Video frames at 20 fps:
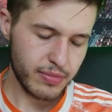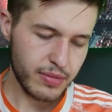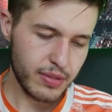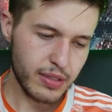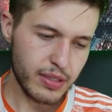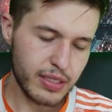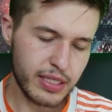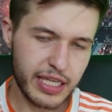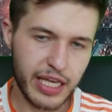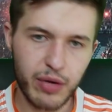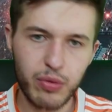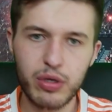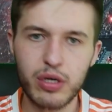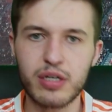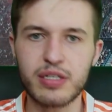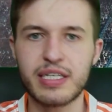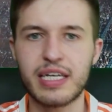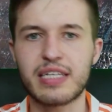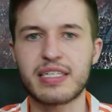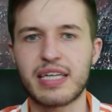Kiwior
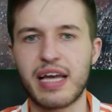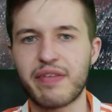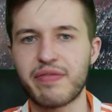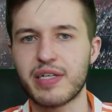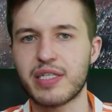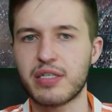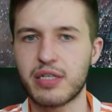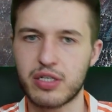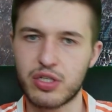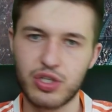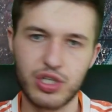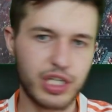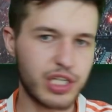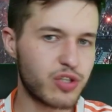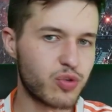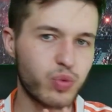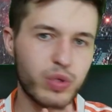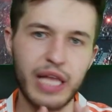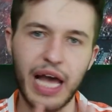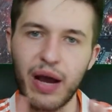takes a heavy touch. He is
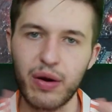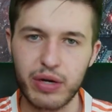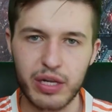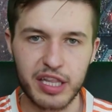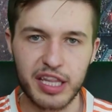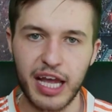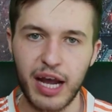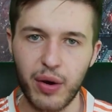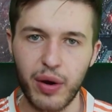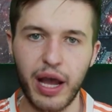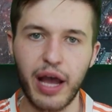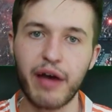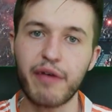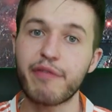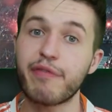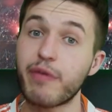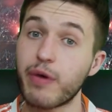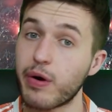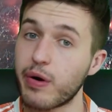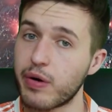without a doubt at
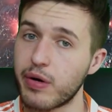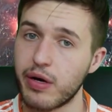fault.